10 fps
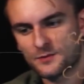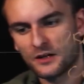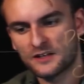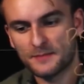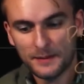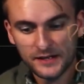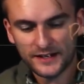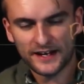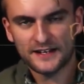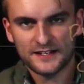well as maybe,
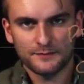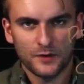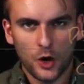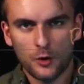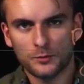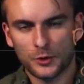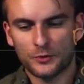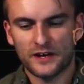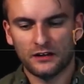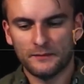again, some
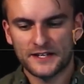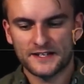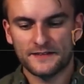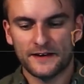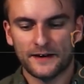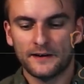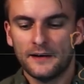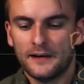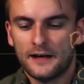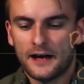homegrown elements in there
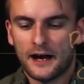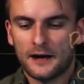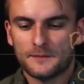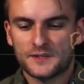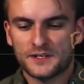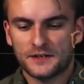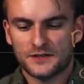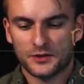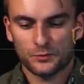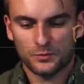
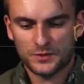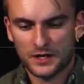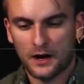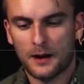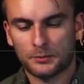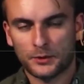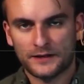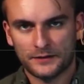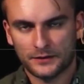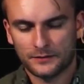to
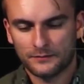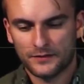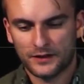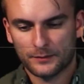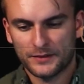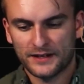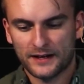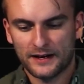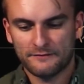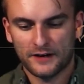operate their
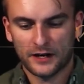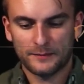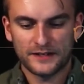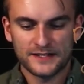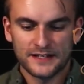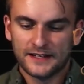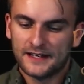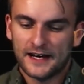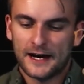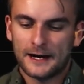PKI environment.
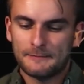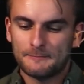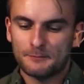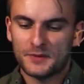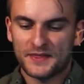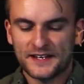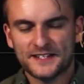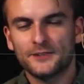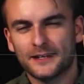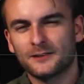But they
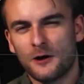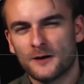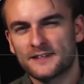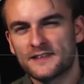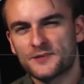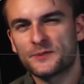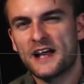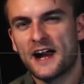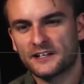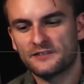still get locked in this
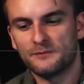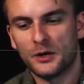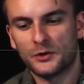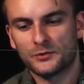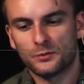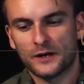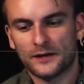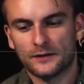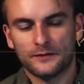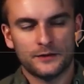reactive mode
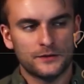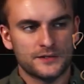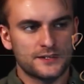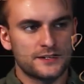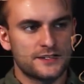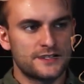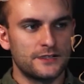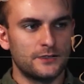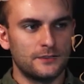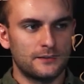where there's
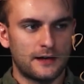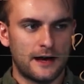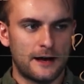still